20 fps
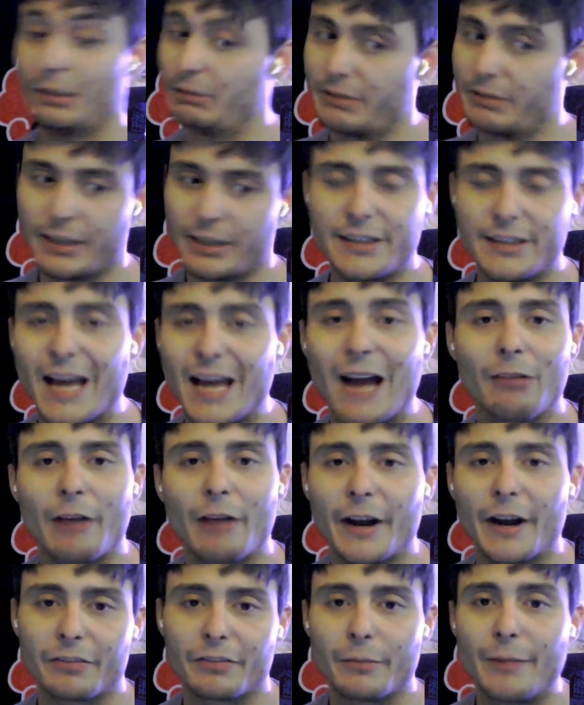Did that
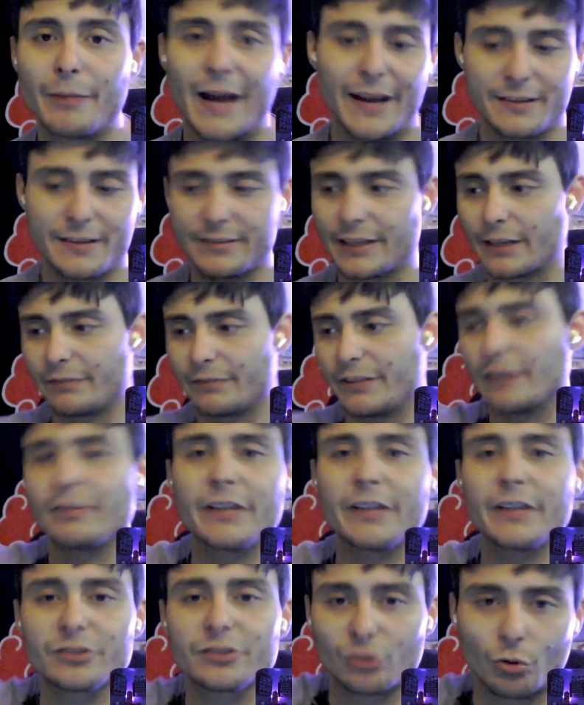right off the bat instead of
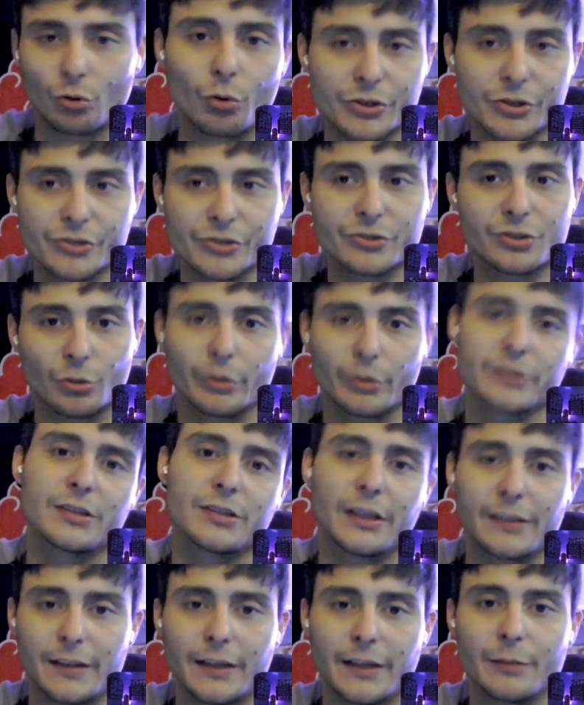giving us origin stories
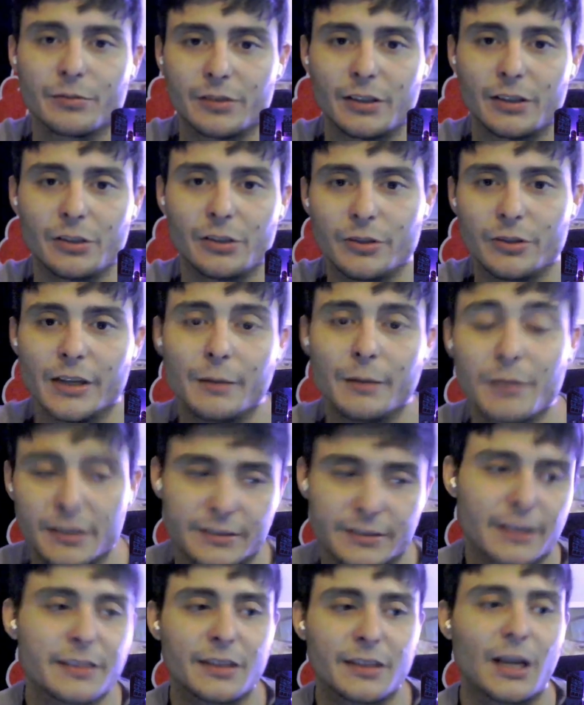like the MCU did,
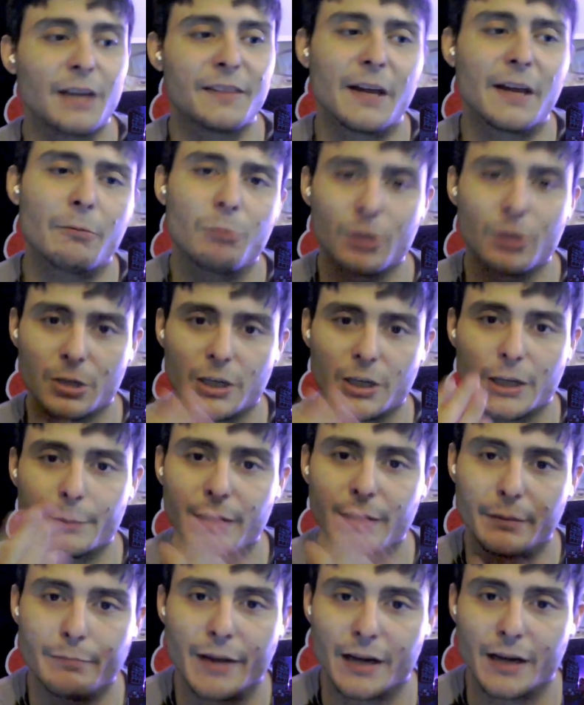because it thought that we're going to
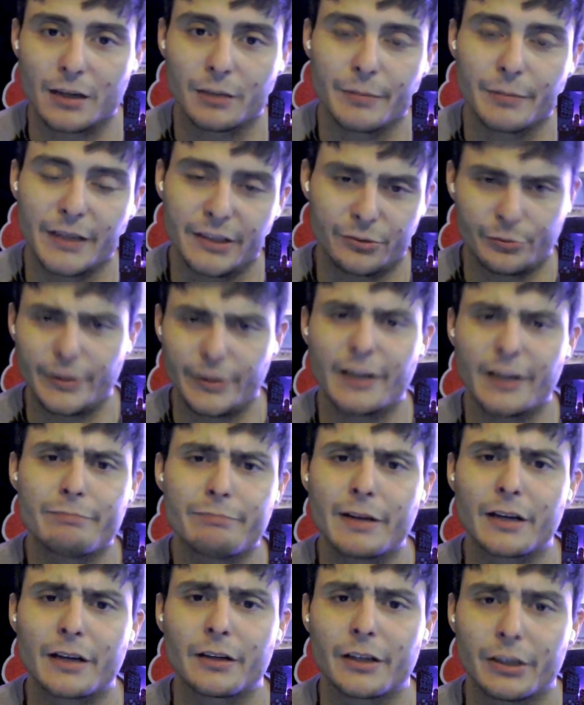be better because we have
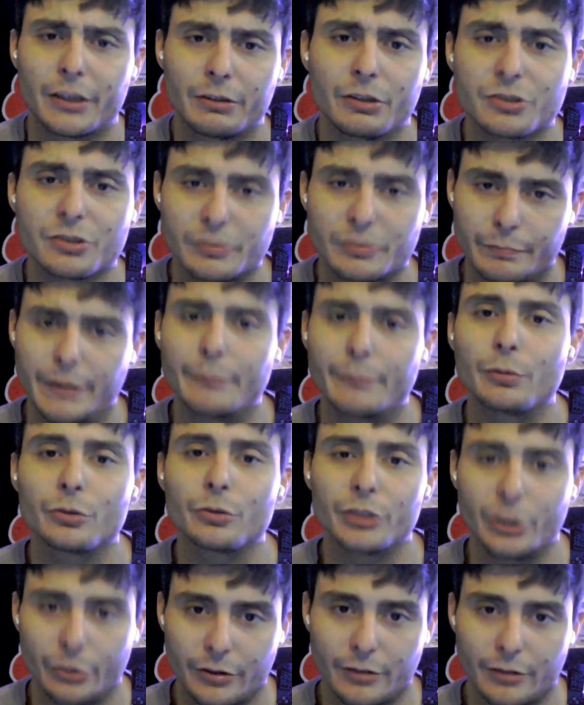better heroes and people
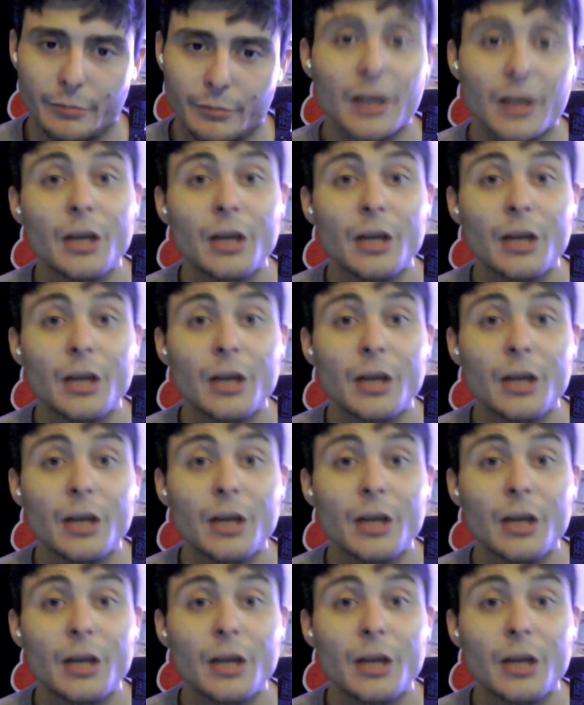know them.